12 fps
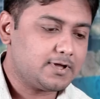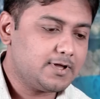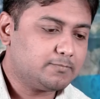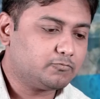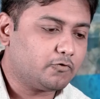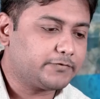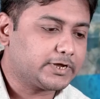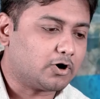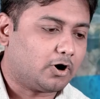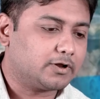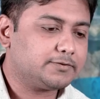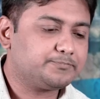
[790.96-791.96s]
Moving
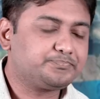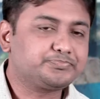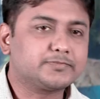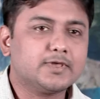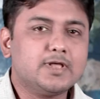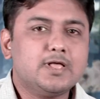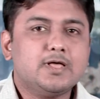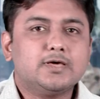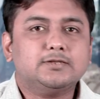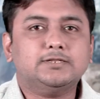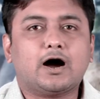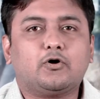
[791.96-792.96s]
on.
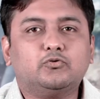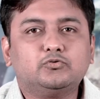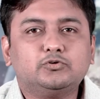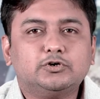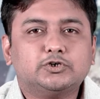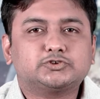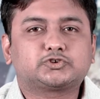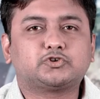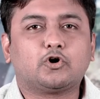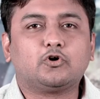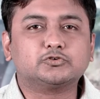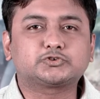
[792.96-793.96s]
Now,
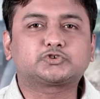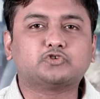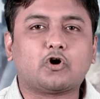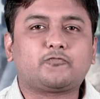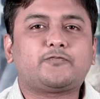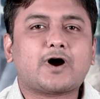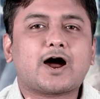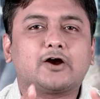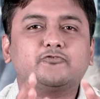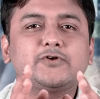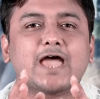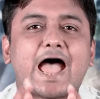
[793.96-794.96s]
so far
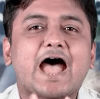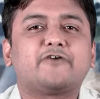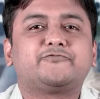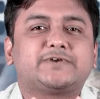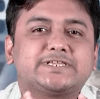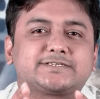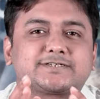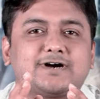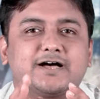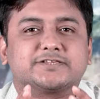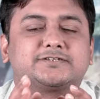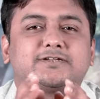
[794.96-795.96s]
we have
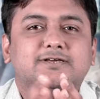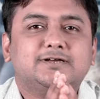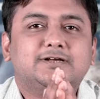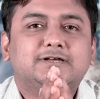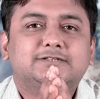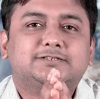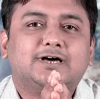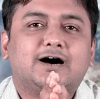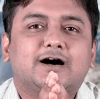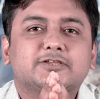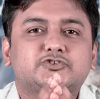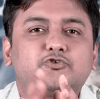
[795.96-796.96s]
discussed the
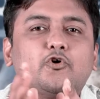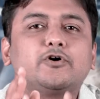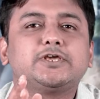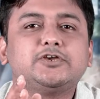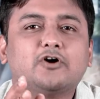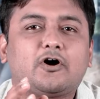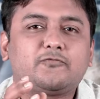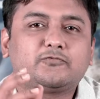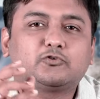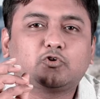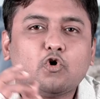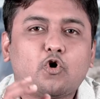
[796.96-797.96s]
story of
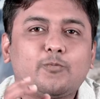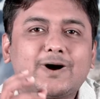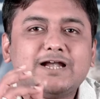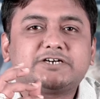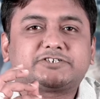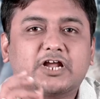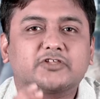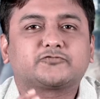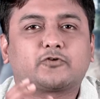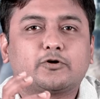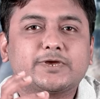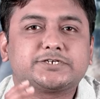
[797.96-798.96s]
global
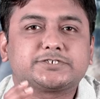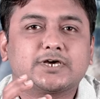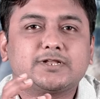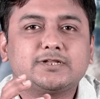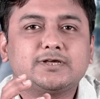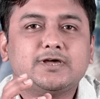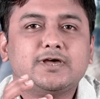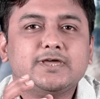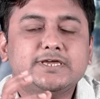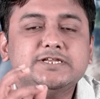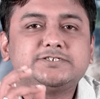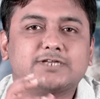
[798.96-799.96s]
transformation
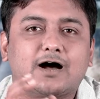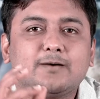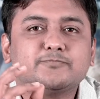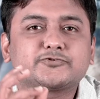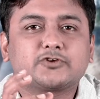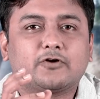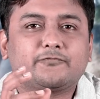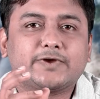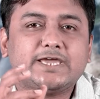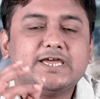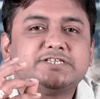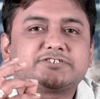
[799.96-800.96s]
in terms of
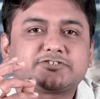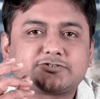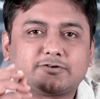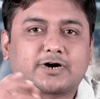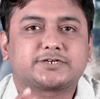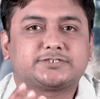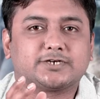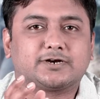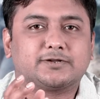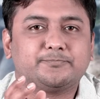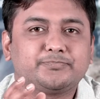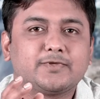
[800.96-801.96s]
age structure.
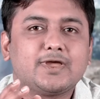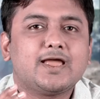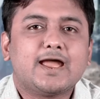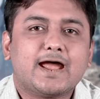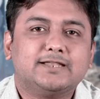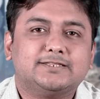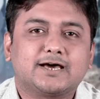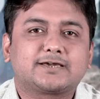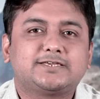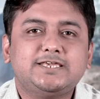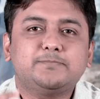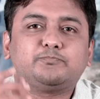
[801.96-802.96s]
And the
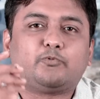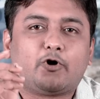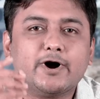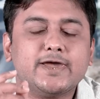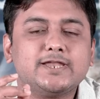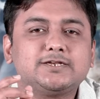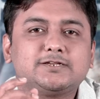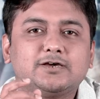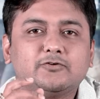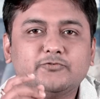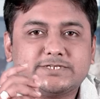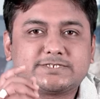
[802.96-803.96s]
key point
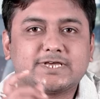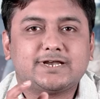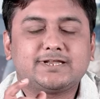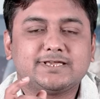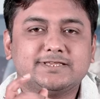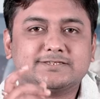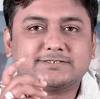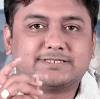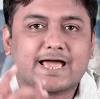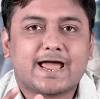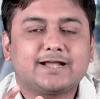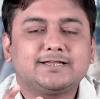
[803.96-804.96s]
we said is
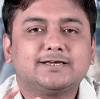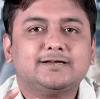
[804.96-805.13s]
that